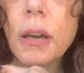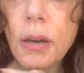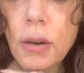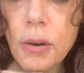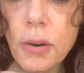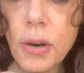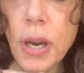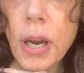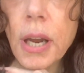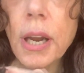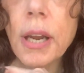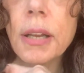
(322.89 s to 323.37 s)

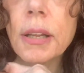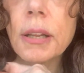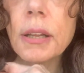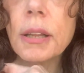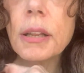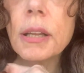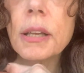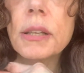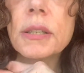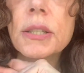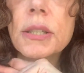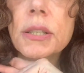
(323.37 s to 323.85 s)
Okay,
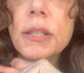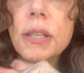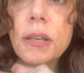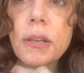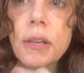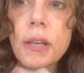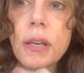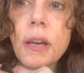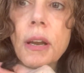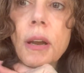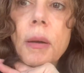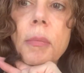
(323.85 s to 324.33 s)
let's
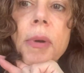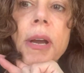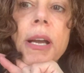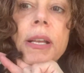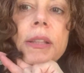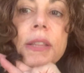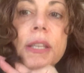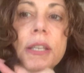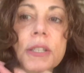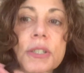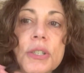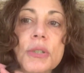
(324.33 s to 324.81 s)
see
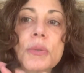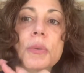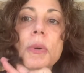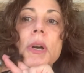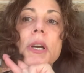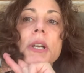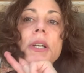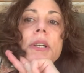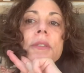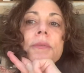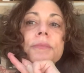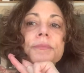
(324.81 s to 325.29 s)
about this one.